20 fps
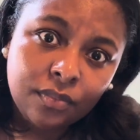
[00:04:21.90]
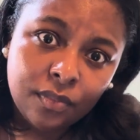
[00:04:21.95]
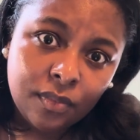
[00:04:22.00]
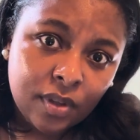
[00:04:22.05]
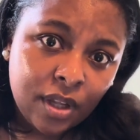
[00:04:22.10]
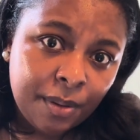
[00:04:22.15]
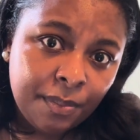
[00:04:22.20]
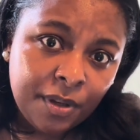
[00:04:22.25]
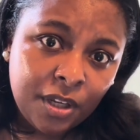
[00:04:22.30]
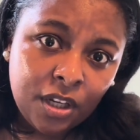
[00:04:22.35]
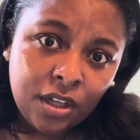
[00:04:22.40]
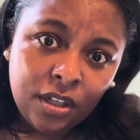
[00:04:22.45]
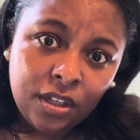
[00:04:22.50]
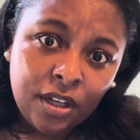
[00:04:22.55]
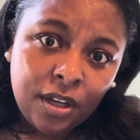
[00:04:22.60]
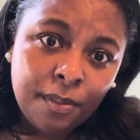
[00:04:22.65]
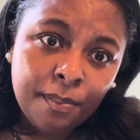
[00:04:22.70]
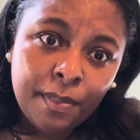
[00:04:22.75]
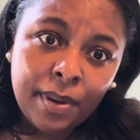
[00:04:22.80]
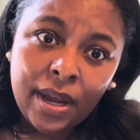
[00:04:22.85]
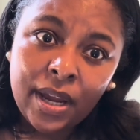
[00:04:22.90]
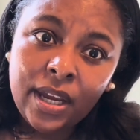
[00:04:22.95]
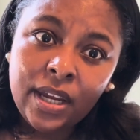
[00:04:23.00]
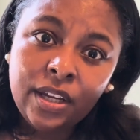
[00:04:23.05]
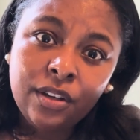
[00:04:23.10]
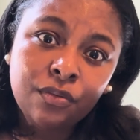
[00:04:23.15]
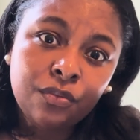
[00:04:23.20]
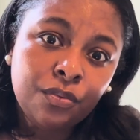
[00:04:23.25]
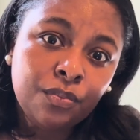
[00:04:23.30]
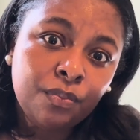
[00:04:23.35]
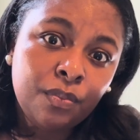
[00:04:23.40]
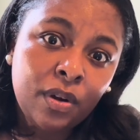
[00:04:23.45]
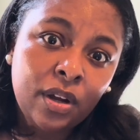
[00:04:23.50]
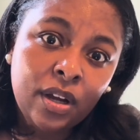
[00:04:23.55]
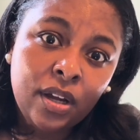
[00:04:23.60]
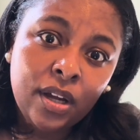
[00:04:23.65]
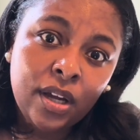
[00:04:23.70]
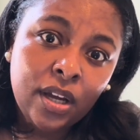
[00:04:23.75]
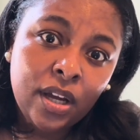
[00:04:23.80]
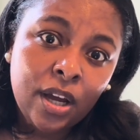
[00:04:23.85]
I mean, it might
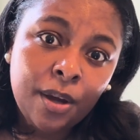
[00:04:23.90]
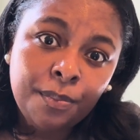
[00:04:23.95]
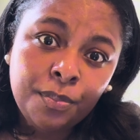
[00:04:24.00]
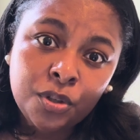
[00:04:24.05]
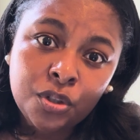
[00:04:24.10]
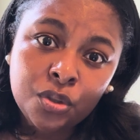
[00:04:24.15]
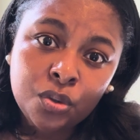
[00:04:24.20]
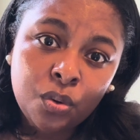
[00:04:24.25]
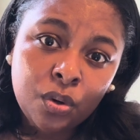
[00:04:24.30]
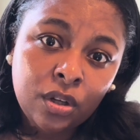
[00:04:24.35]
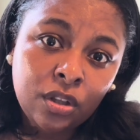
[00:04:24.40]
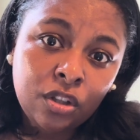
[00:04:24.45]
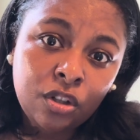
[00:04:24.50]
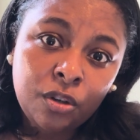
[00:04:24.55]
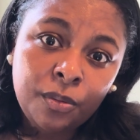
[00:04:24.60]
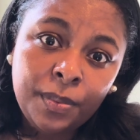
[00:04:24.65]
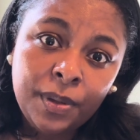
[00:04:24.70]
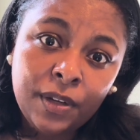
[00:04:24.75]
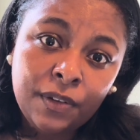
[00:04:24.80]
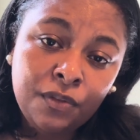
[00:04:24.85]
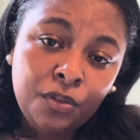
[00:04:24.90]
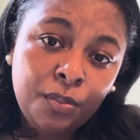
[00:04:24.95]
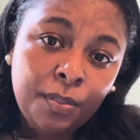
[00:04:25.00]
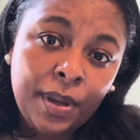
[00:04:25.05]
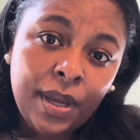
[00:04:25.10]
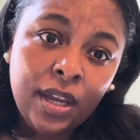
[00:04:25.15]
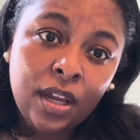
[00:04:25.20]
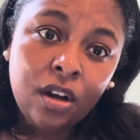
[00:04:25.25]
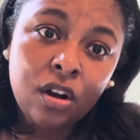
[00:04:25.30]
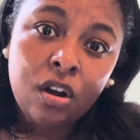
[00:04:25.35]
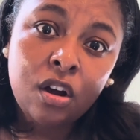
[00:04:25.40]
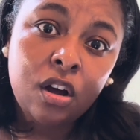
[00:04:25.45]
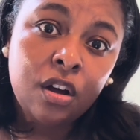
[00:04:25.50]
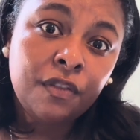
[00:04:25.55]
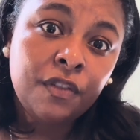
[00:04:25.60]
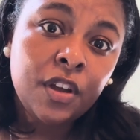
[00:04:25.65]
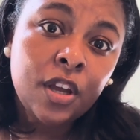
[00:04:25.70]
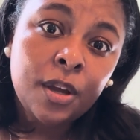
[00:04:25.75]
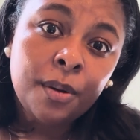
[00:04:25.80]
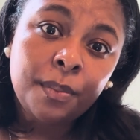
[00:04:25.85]
up your score a little bit if you pay it
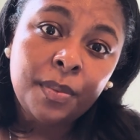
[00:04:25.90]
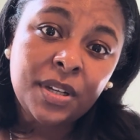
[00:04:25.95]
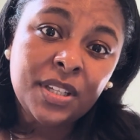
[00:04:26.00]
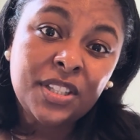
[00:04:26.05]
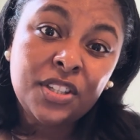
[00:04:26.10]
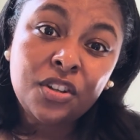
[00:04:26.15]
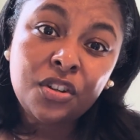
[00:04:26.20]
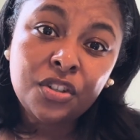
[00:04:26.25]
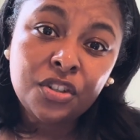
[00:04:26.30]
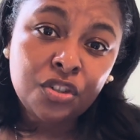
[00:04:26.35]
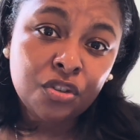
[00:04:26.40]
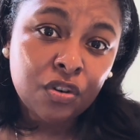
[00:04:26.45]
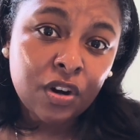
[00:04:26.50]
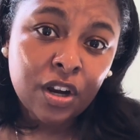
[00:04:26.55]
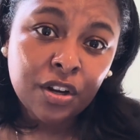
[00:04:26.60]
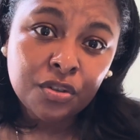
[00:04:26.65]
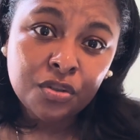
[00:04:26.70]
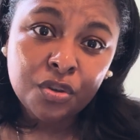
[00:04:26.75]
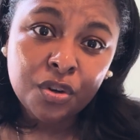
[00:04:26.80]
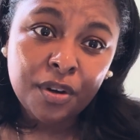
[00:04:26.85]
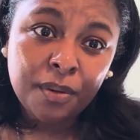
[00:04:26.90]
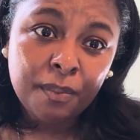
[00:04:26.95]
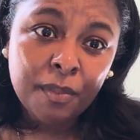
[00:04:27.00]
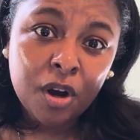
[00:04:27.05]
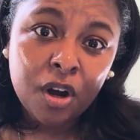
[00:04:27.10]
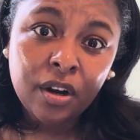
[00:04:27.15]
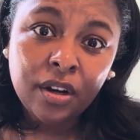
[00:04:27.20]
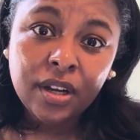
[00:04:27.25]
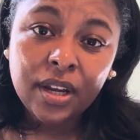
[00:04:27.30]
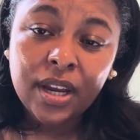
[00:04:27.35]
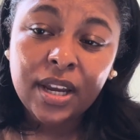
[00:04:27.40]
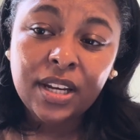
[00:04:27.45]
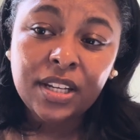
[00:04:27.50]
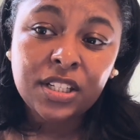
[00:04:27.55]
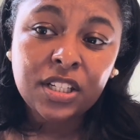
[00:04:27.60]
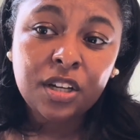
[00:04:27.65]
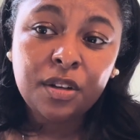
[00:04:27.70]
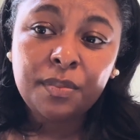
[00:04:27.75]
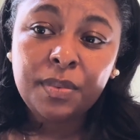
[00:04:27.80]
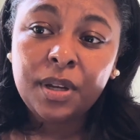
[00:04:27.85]
off, but it's still a derogatory mark and it's
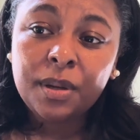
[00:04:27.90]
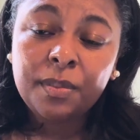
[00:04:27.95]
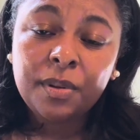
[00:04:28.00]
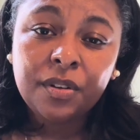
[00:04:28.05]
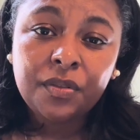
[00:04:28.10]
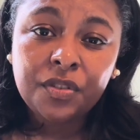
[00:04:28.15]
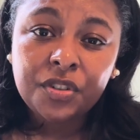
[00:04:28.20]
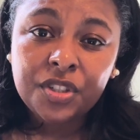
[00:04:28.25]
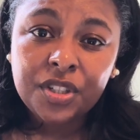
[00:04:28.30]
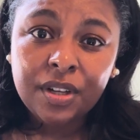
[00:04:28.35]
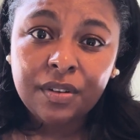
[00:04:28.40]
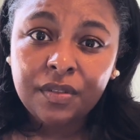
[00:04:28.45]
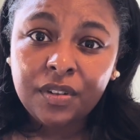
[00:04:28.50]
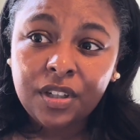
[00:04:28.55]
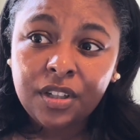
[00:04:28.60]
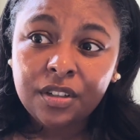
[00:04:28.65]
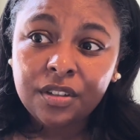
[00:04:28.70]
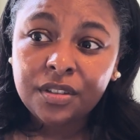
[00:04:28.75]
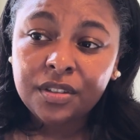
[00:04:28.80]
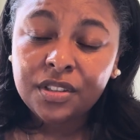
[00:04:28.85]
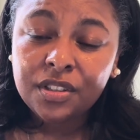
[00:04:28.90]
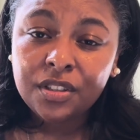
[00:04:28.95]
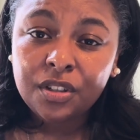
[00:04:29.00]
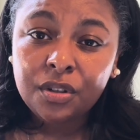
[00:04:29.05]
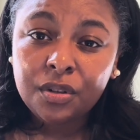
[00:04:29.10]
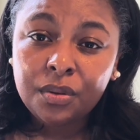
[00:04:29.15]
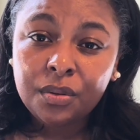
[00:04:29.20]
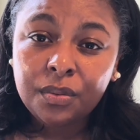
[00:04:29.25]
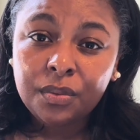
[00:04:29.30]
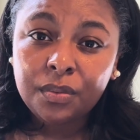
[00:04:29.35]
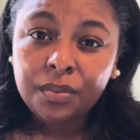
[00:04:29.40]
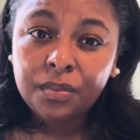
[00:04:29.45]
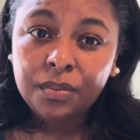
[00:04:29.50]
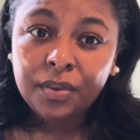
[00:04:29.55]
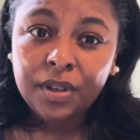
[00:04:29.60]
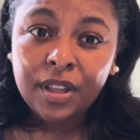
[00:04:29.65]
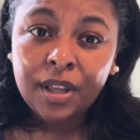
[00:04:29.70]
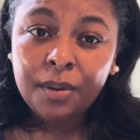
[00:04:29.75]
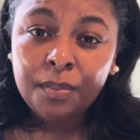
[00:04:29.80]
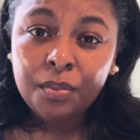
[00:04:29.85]
going to be up there for 7 years. So
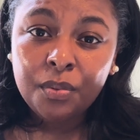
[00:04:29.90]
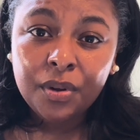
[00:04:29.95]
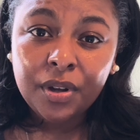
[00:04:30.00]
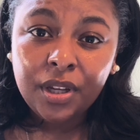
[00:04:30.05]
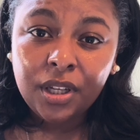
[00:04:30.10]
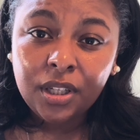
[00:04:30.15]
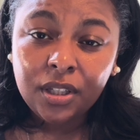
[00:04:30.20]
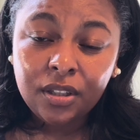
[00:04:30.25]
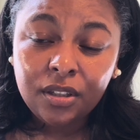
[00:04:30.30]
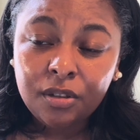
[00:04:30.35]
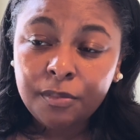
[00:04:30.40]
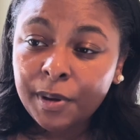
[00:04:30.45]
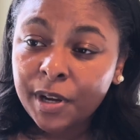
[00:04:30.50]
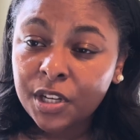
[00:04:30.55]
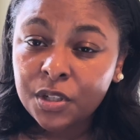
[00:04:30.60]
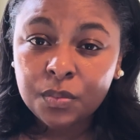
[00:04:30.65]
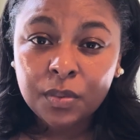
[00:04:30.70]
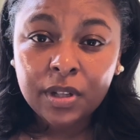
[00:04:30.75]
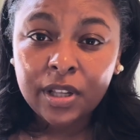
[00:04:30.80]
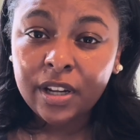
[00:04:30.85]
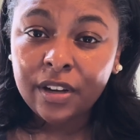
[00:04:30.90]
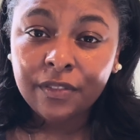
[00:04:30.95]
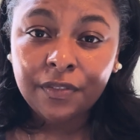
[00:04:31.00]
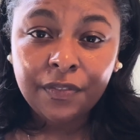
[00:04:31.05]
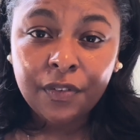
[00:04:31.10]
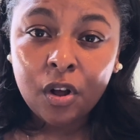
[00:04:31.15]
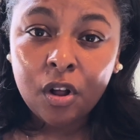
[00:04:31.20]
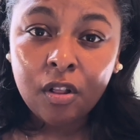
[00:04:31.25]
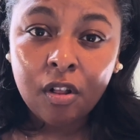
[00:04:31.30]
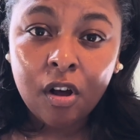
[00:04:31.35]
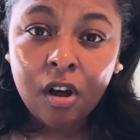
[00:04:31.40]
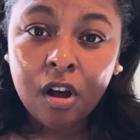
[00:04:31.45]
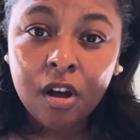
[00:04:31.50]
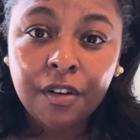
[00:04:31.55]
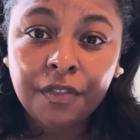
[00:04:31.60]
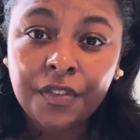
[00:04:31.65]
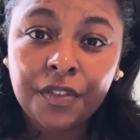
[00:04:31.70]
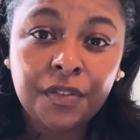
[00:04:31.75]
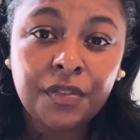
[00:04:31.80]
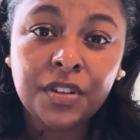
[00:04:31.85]
at that point, you might as well let it fall
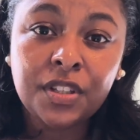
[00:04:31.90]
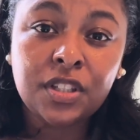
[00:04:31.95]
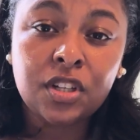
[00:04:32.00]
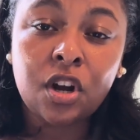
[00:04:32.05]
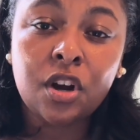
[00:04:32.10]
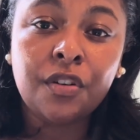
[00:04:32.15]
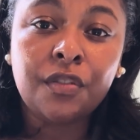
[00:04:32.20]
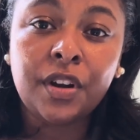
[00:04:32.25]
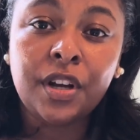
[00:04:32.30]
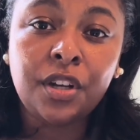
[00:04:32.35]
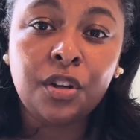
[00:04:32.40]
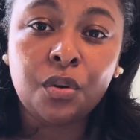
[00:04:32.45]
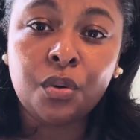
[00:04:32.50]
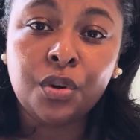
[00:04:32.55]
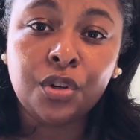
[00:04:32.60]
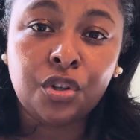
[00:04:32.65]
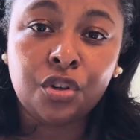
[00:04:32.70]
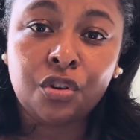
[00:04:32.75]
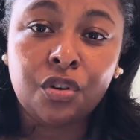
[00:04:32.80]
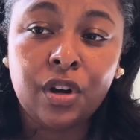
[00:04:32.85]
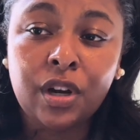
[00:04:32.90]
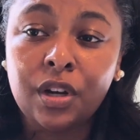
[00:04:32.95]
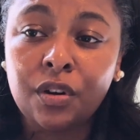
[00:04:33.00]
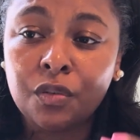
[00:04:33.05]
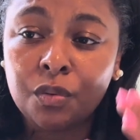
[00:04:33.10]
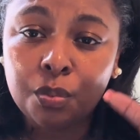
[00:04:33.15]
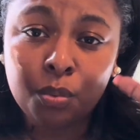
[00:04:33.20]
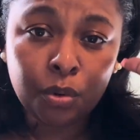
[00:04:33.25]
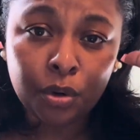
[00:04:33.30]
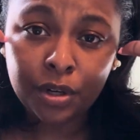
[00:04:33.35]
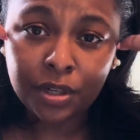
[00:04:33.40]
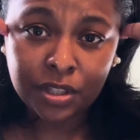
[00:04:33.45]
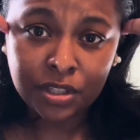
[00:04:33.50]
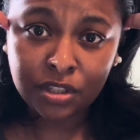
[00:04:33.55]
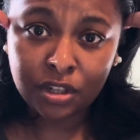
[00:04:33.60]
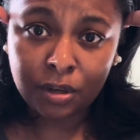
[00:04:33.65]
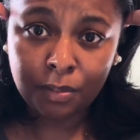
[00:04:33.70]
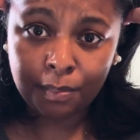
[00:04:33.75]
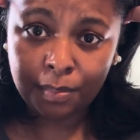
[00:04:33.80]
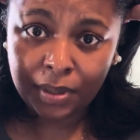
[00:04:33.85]
off if it's already on your credit report and it's
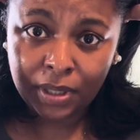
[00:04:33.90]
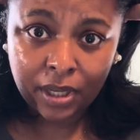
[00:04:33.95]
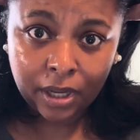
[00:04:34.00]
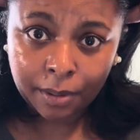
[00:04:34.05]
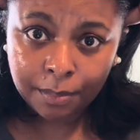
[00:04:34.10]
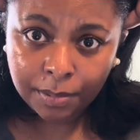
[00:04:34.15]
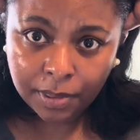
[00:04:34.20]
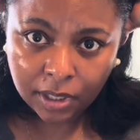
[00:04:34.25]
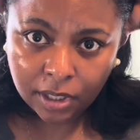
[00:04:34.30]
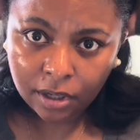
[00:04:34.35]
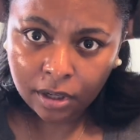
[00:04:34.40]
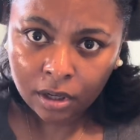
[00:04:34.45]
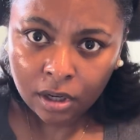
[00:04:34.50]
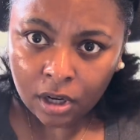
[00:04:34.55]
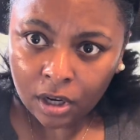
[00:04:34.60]
going to be up there